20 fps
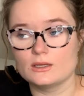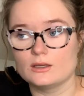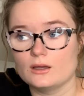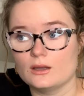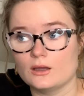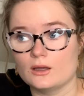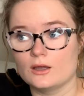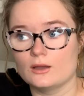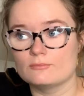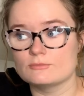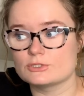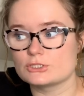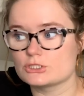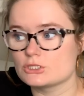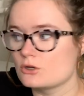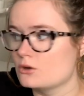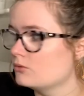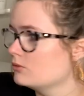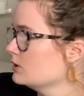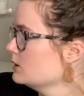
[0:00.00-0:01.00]
Um,
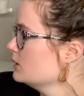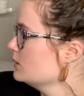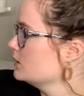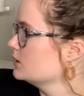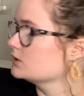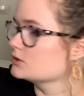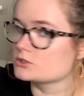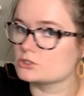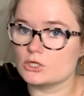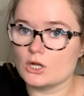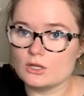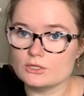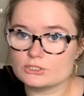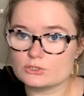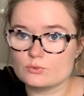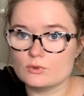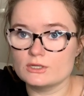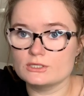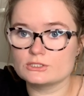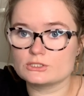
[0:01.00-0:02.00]
so the tallest
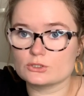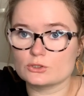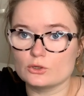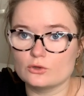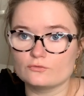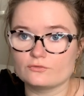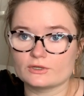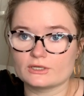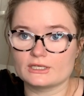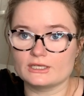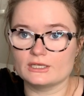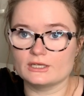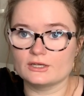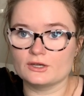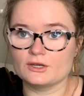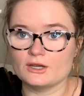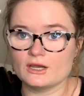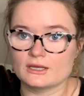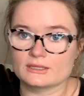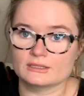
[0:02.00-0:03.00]
ones are over
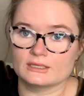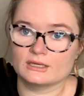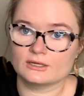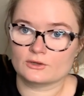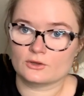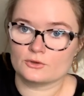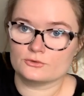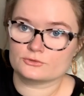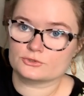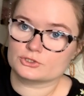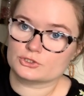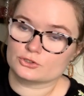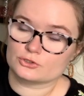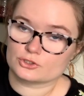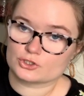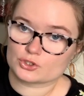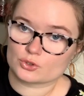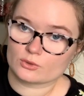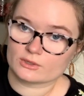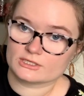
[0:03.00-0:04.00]
here, and then it goes to the
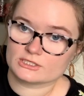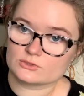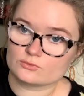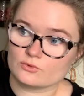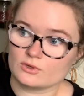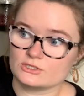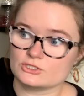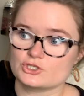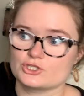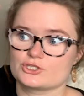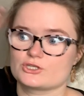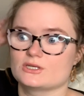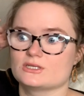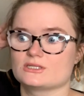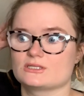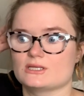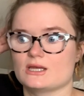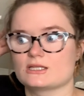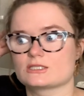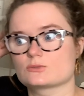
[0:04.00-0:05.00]
shortest ones just
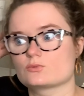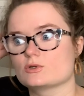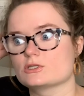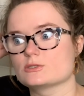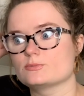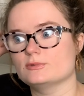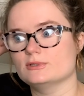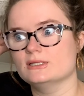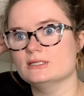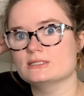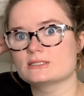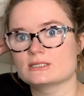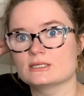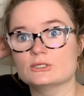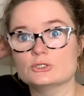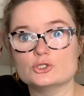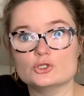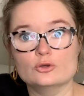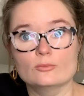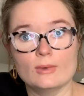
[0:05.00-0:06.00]
because that's what's
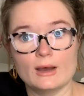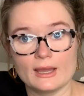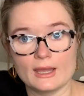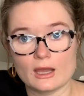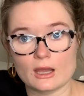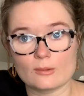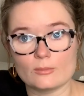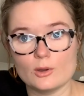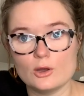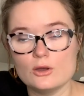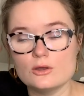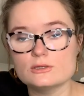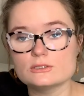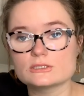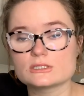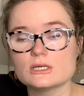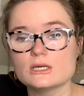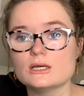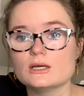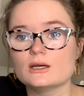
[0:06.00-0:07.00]
pleasing to my
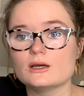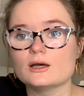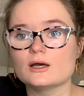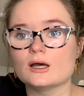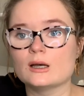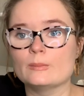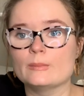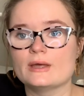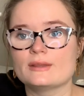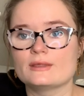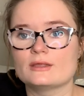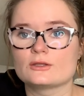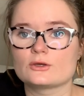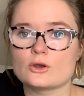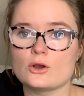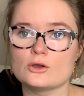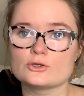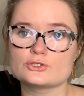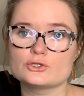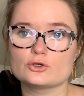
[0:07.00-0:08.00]
eyeballs. Um, and then they're
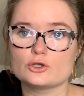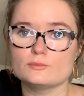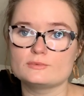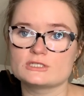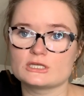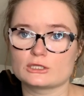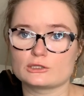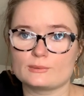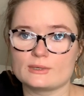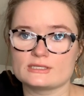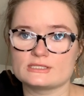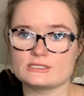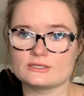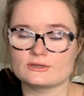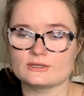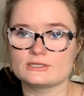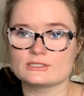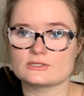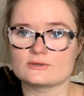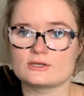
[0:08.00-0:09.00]
also grouped together by
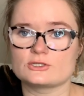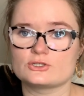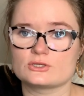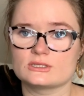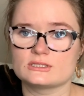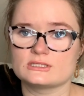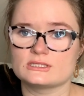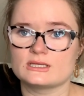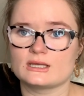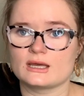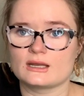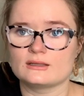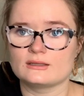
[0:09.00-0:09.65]
series. So as you can see, kind of